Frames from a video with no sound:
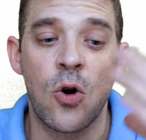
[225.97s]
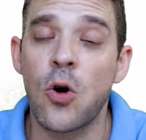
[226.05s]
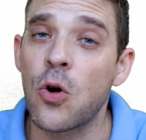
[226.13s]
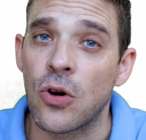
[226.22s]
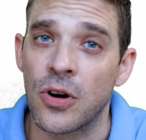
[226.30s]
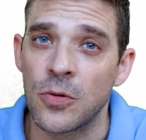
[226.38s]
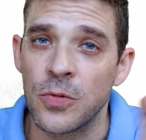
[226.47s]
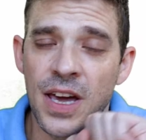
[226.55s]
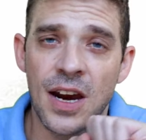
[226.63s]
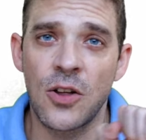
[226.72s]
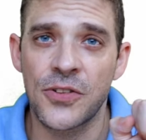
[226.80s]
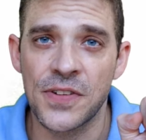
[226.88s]
Or we
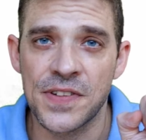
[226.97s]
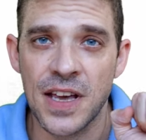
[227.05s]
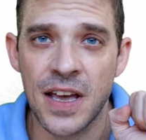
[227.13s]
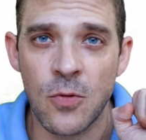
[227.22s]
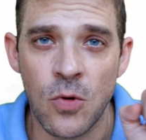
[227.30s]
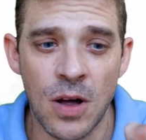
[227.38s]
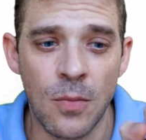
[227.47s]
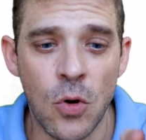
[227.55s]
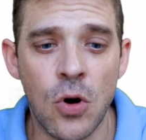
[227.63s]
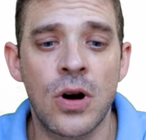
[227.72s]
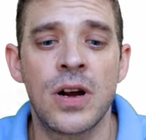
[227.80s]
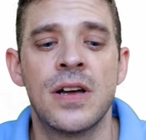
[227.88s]
can also say one
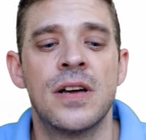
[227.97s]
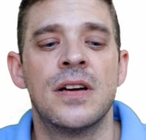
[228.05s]
more.